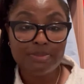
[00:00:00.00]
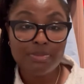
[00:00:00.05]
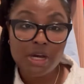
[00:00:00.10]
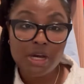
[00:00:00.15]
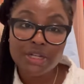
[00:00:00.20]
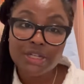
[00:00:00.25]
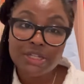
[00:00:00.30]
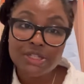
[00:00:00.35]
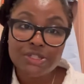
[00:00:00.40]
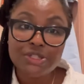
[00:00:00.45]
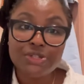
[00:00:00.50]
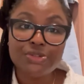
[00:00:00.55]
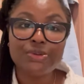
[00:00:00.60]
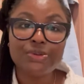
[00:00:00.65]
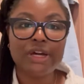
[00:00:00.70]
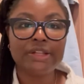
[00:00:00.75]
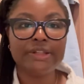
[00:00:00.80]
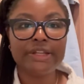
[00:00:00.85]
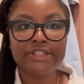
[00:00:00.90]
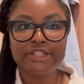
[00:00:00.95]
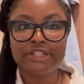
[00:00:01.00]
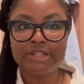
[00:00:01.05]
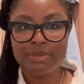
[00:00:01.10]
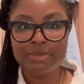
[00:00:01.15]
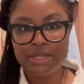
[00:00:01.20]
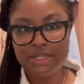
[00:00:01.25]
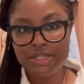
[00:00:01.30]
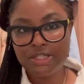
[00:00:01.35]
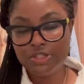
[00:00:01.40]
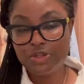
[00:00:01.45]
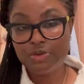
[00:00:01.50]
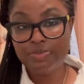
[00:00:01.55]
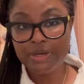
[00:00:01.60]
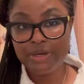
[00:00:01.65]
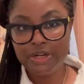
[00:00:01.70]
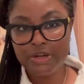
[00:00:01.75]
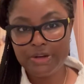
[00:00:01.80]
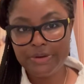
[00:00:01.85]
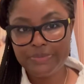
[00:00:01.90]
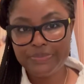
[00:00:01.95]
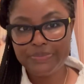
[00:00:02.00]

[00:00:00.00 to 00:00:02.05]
bodysuit, I liked the bodysuit better.